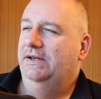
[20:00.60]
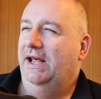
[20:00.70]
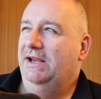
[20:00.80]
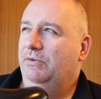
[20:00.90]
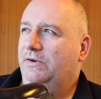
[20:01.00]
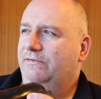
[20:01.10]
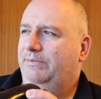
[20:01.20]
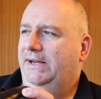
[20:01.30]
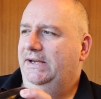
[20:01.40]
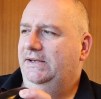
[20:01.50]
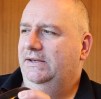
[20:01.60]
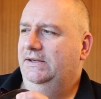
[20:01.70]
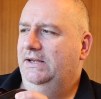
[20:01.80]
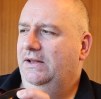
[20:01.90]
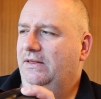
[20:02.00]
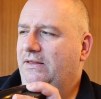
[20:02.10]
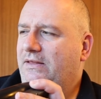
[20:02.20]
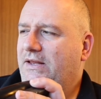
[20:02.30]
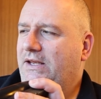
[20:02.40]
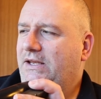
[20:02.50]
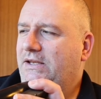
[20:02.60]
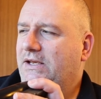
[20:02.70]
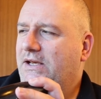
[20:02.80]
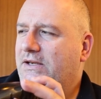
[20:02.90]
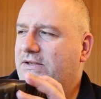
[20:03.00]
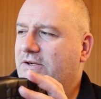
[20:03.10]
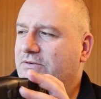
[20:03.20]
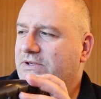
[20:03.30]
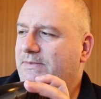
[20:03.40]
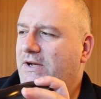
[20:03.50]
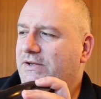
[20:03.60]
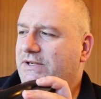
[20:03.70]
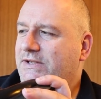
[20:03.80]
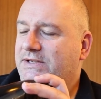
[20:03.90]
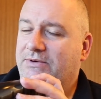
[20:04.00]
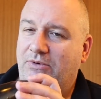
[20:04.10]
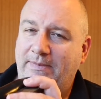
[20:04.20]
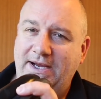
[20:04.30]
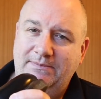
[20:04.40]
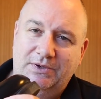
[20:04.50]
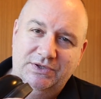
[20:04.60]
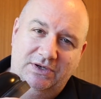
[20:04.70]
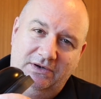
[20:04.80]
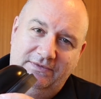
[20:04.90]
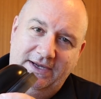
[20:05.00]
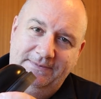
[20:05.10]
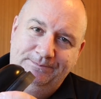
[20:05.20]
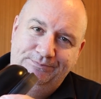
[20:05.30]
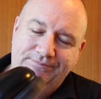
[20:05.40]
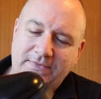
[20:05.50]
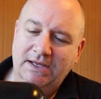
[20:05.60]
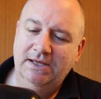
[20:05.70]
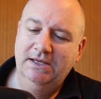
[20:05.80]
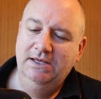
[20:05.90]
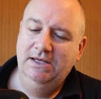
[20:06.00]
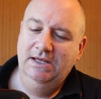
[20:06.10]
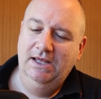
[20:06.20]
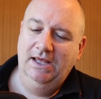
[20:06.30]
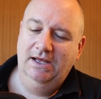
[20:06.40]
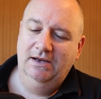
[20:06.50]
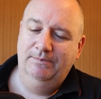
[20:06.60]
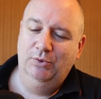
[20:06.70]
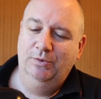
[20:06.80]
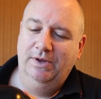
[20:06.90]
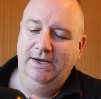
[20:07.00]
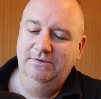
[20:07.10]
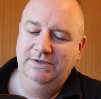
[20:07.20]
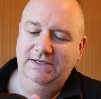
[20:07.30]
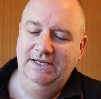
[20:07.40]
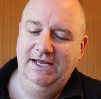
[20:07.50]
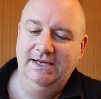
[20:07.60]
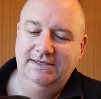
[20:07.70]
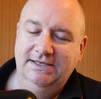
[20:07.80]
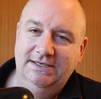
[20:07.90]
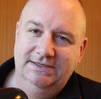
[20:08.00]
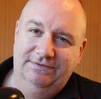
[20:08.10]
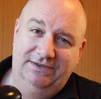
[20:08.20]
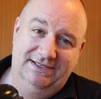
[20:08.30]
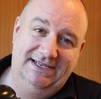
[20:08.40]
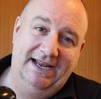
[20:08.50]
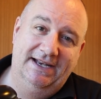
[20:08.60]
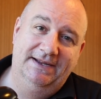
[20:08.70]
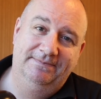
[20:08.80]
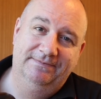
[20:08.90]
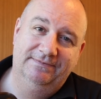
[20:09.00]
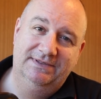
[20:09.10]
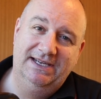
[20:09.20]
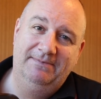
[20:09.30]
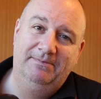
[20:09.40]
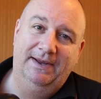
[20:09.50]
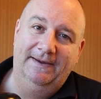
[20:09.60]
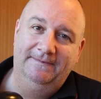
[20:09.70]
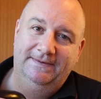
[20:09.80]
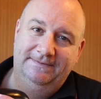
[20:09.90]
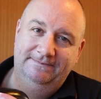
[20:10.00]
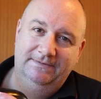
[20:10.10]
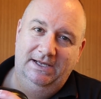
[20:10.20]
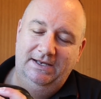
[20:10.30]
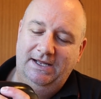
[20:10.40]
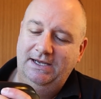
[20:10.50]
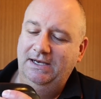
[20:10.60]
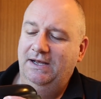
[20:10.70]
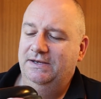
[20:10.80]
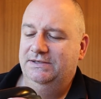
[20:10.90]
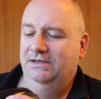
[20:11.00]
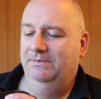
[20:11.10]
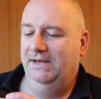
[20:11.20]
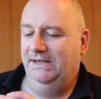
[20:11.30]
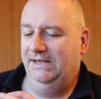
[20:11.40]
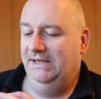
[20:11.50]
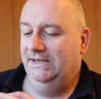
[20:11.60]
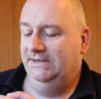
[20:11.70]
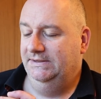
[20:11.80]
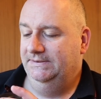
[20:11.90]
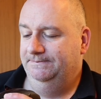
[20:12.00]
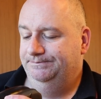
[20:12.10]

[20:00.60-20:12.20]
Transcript: they would have been the Dr. Martens that were made by Solovair, and I bought those in the 80s for a tenner, £10, and they lasted me years.